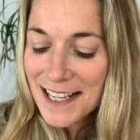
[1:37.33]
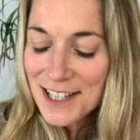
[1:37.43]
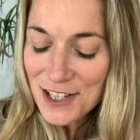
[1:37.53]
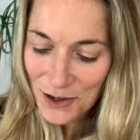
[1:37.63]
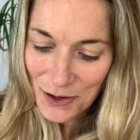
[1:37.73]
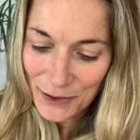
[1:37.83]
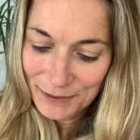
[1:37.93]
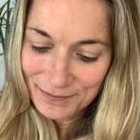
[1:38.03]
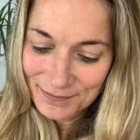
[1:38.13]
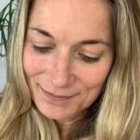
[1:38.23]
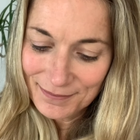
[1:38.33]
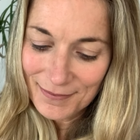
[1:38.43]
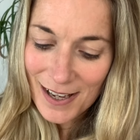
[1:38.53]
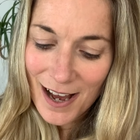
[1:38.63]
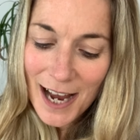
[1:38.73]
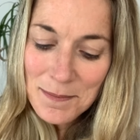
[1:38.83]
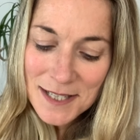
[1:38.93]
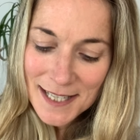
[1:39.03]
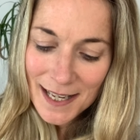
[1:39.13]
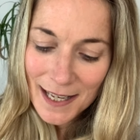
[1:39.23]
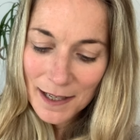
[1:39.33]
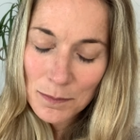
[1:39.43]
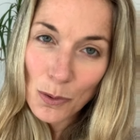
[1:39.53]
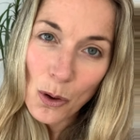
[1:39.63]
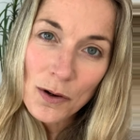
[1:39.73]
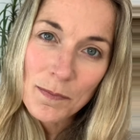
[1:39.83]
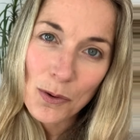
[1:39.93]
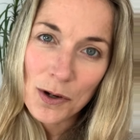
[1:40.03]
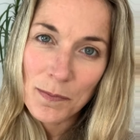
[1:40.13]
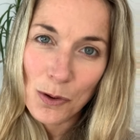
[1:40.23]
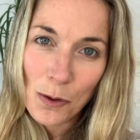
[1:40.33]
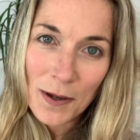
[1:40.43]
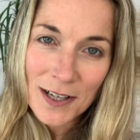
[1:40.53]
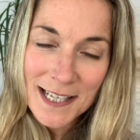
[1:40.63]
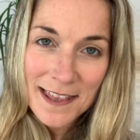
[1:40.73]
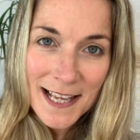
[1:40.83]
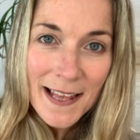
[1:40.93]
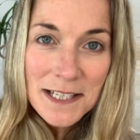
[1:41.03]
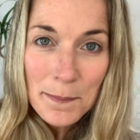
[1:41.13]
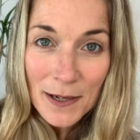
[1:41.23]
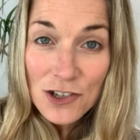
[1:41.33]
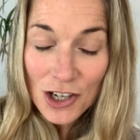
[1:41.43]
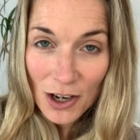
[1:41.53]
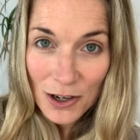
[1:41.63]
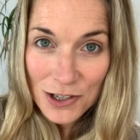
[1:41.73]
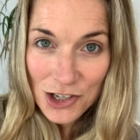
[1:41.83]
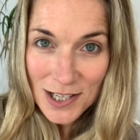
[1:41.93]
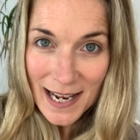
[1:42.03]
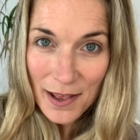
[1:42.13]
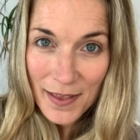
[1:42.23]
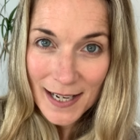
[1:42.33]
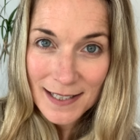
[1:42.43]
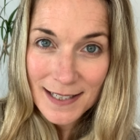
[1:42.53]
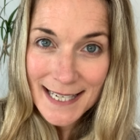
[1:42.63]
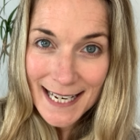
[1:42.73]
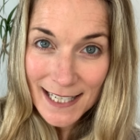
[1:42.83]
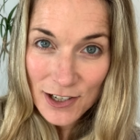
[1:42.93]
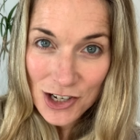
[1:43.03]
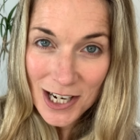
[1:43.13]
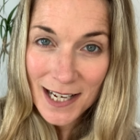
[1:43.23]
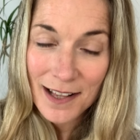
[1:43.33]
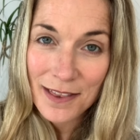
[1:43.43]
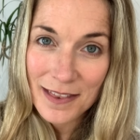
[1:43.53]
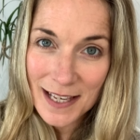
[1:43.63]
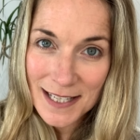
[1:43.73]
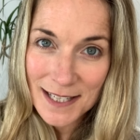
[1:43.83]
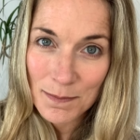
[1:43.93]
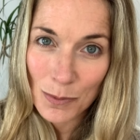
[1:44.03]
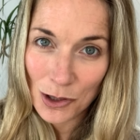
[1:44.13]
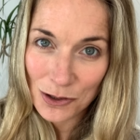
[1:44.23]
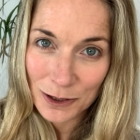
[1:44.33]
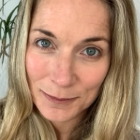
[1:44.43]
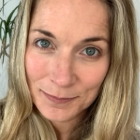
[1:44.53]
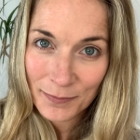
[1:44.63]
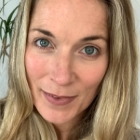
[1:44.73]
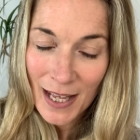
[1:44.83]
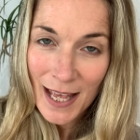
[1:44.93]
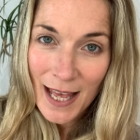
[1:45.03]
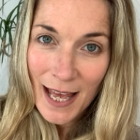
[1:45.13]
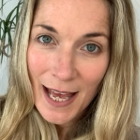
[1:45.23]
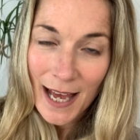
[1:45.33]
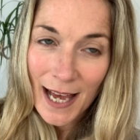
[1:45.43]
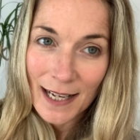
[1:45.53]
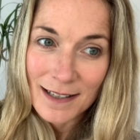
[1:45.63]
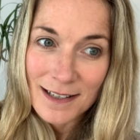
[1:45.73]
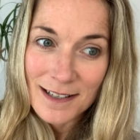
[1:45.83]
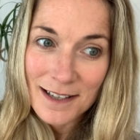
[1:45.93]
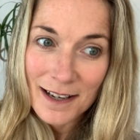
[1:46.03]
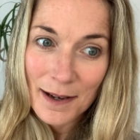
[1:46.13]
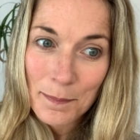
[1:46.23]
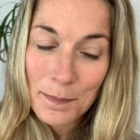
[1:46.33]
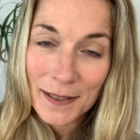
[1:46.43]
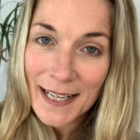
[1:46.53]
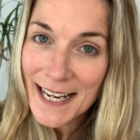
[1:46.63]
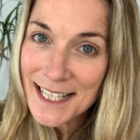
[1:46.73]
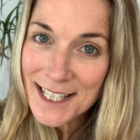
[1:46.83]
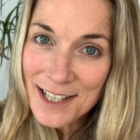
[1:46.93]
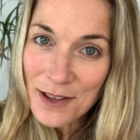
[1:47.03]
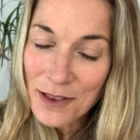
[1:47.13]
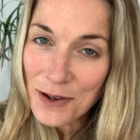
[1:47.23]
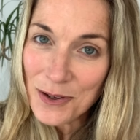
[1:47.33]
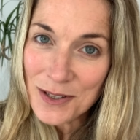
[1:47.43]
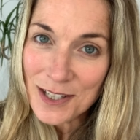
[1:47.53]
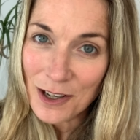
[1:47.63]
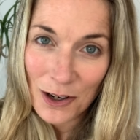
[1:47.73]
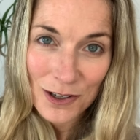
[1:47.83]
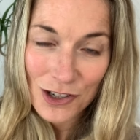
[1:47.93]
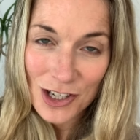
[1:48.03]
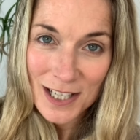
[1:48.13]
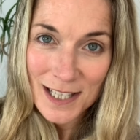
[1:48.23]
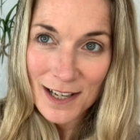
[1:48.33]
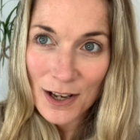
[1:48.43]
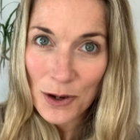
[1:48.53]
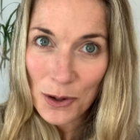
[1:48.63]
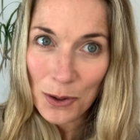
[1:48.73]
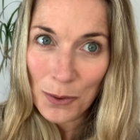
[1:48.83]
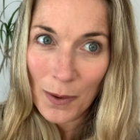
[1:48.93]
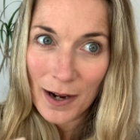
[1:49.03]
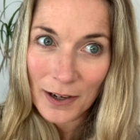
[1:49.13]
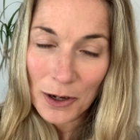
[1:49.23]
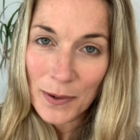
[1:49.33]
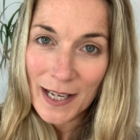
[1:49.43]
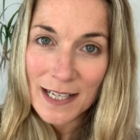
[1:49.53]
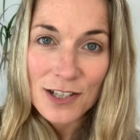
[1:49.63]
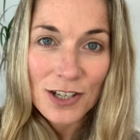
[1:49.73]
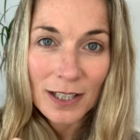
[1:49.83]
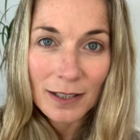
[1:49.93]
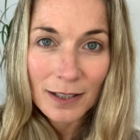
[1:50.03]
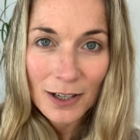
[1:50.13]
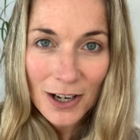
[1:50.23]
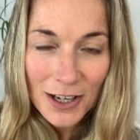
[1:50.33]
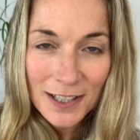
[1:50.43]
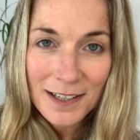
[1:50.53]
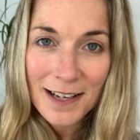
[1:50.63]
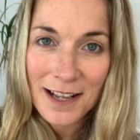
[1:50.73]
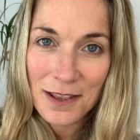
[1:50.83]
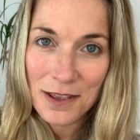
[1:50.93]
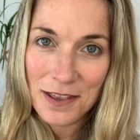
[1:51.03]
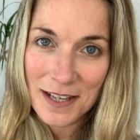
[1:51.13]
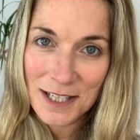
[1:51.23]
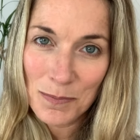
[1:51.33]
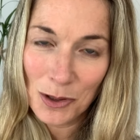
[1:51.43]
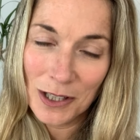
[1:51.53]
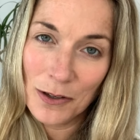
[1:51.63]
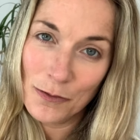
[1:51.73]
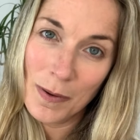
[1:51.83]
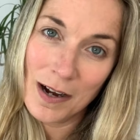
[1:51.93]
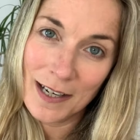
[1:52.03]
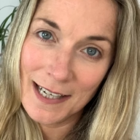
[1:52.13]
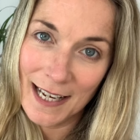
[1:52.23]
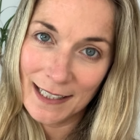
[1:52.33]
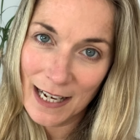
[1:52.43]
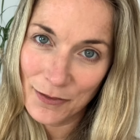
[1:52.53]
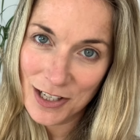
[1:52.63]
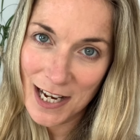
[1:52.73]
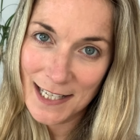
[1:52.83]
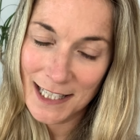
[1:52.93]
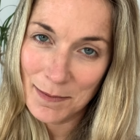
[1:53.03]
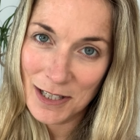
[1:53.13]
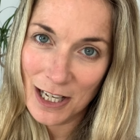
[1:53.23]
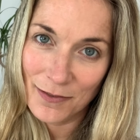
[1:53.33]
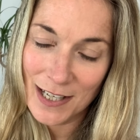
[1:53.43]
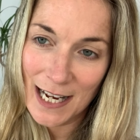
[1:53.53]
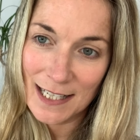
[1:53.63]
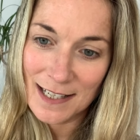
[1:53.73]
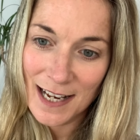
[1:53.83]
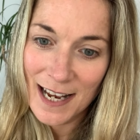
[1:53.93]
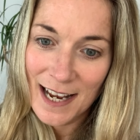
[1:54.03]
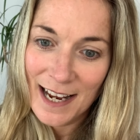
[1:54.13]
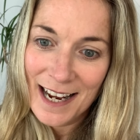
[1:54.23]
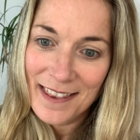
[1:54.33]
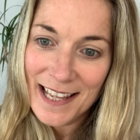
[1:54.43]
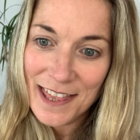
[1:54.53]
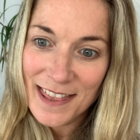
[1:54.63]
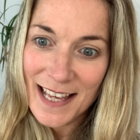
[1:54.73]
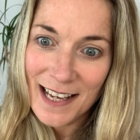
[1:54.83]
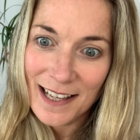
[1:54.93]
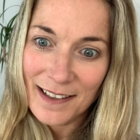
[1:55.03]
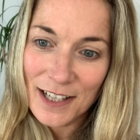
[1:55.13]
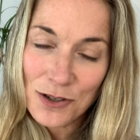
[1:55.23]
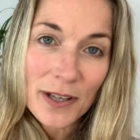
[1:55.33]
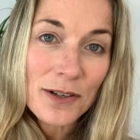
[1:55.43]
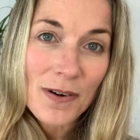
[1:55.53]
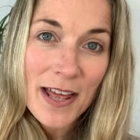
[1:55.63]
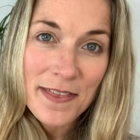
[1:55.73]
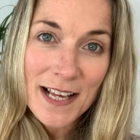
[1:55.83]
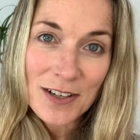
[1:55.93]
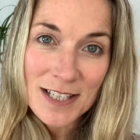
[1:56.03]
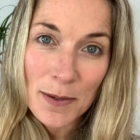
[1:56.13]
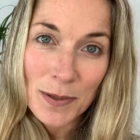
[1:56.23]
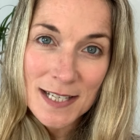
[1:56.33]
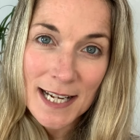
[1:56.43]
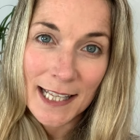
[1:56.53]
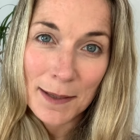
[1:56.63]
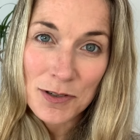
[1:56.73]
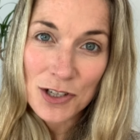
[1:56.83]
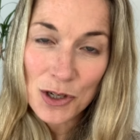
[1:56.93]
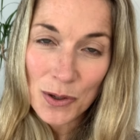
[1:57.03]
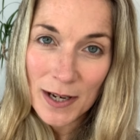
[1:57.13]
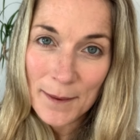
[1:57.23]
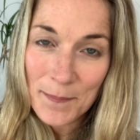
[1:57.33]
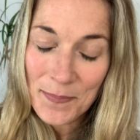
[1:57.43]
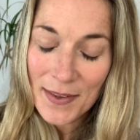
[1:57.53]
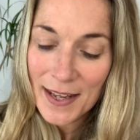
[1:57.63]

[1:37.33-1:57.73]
so I'm seeing it more and more and more because I think there's a bunch of coaches out there teaching this model and bless those coaches who are going in to learn this model of marketing and advertising themselves and they think they're doing the right thing because someone's telling them to do it.